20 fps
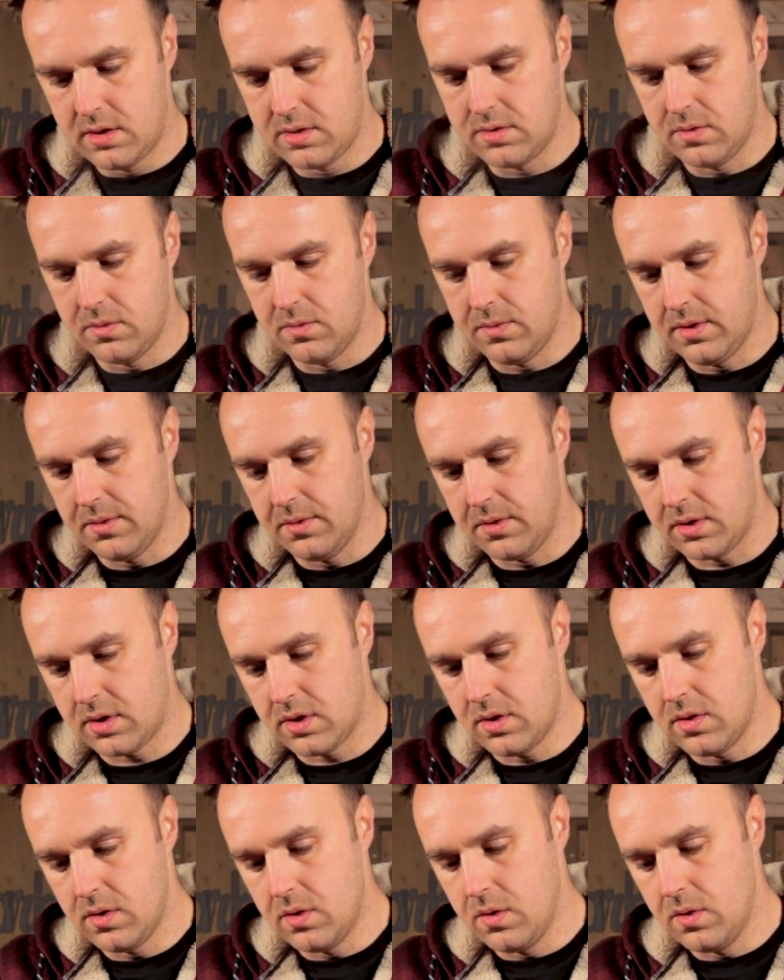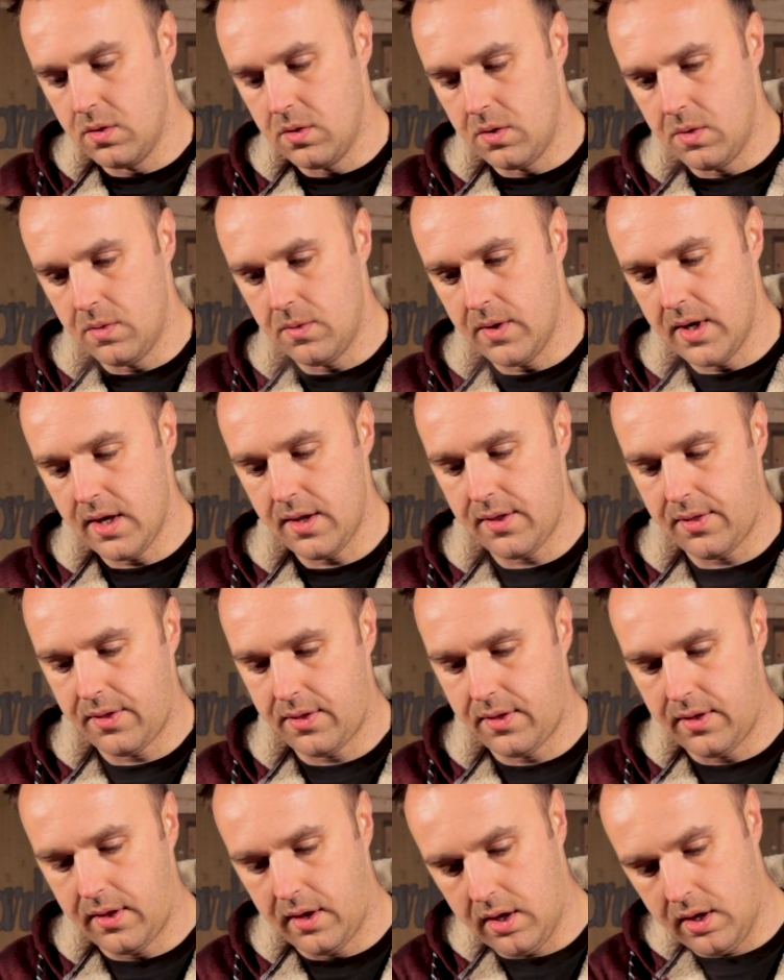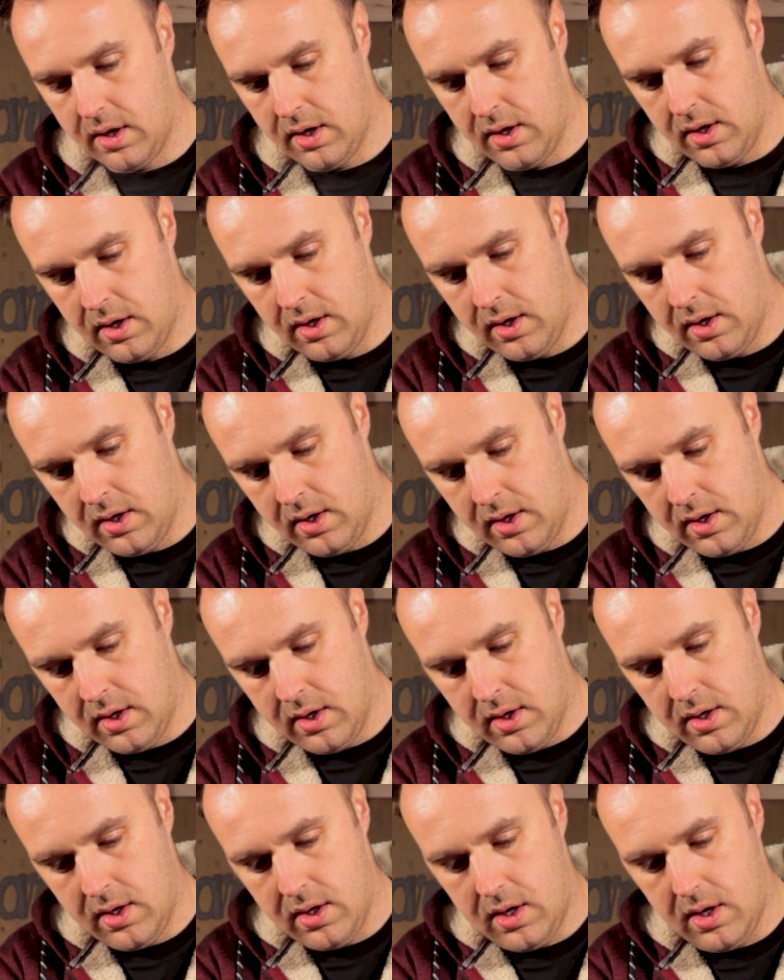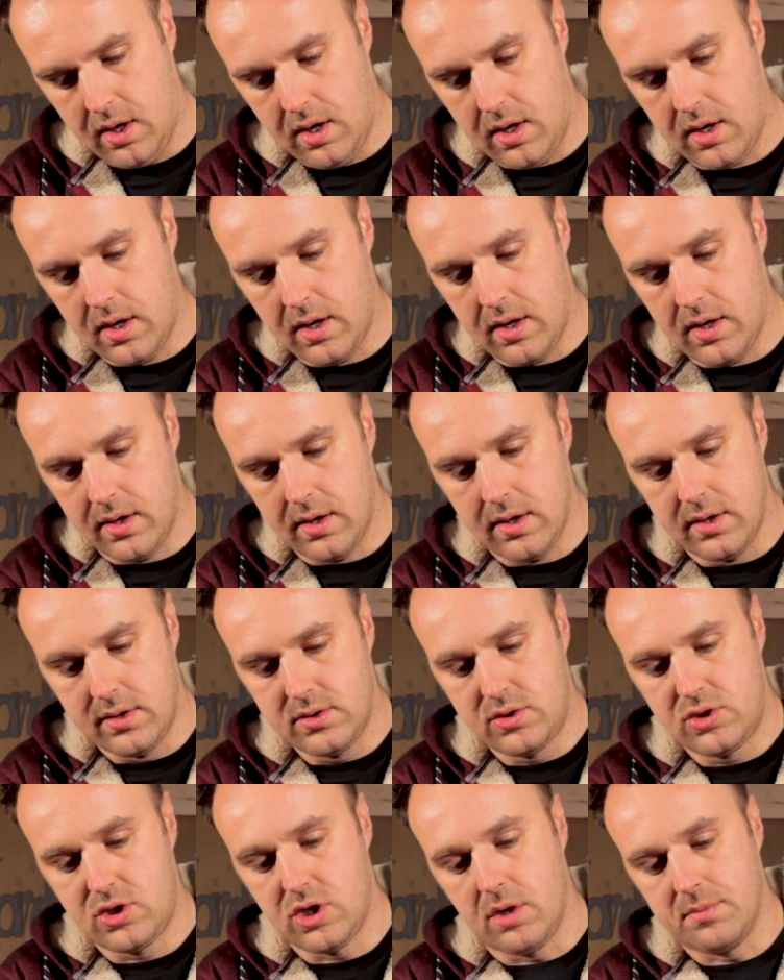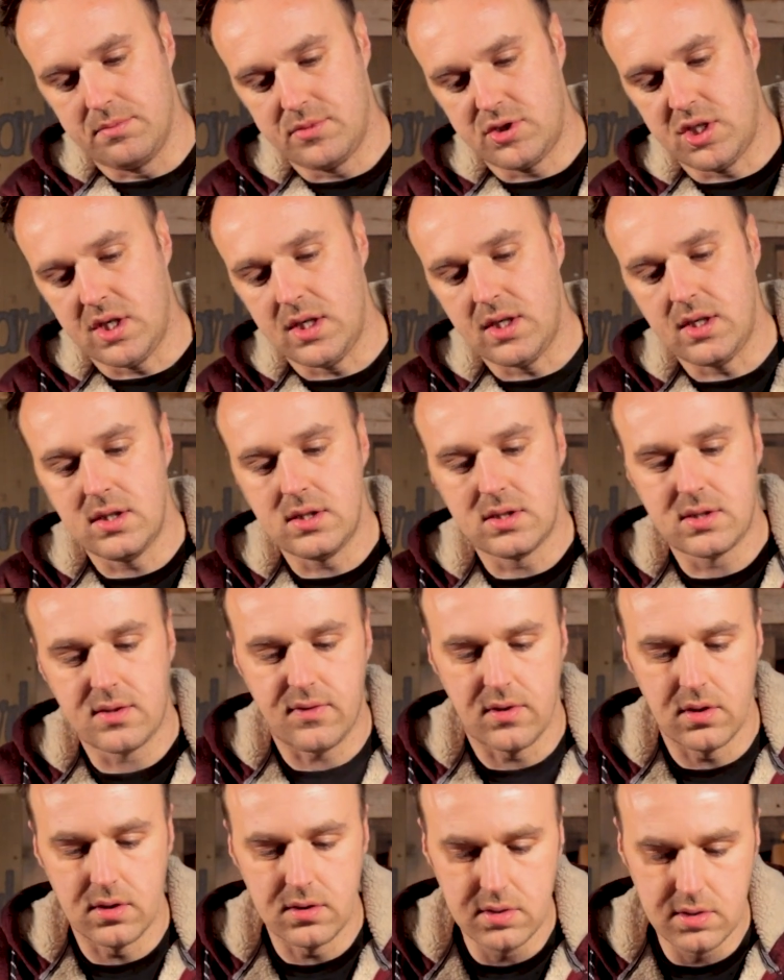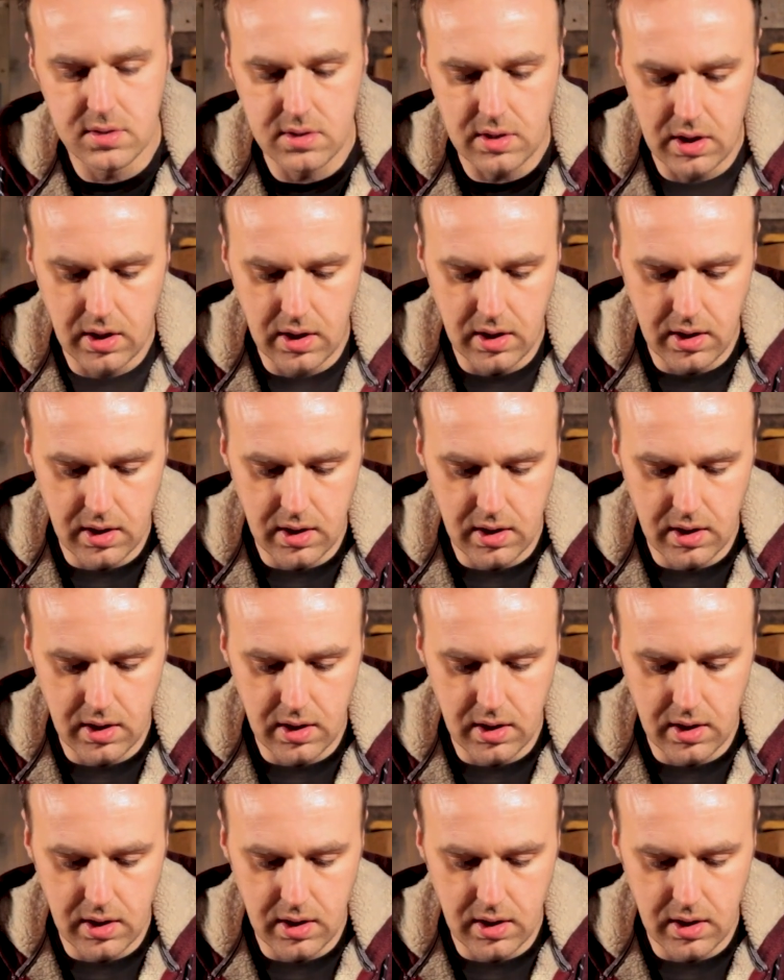So we will go with our chopped cheese first.